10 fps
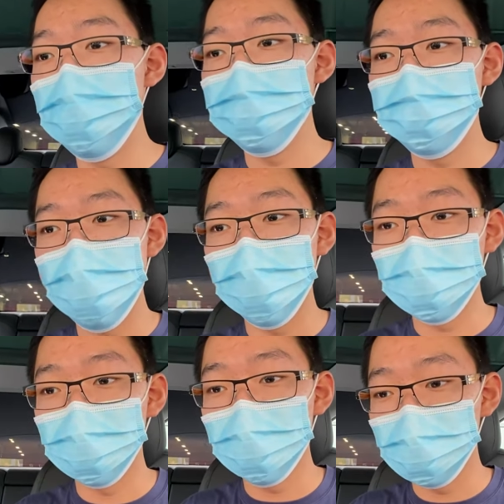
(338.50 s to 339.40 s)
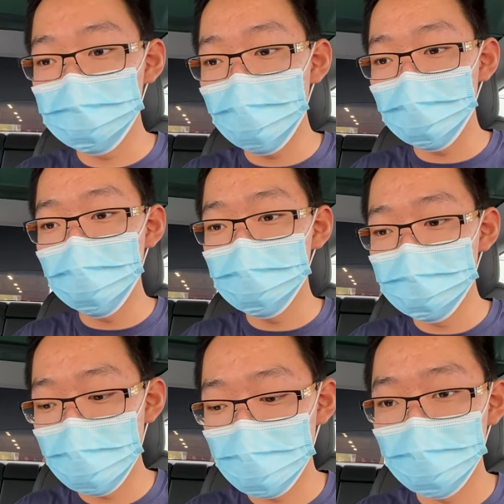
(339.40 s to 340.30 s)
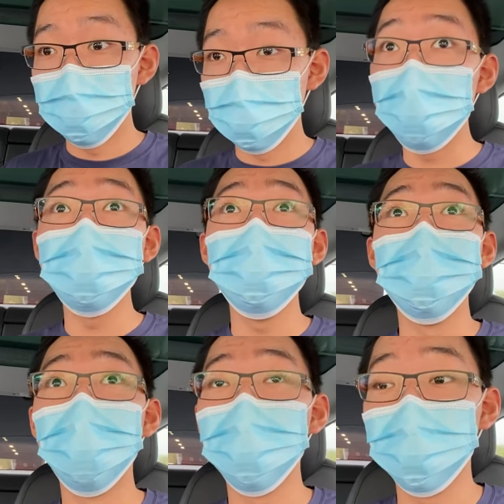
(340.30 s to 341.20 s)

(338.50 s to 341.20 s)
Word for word: and pick up pick up my brand new Model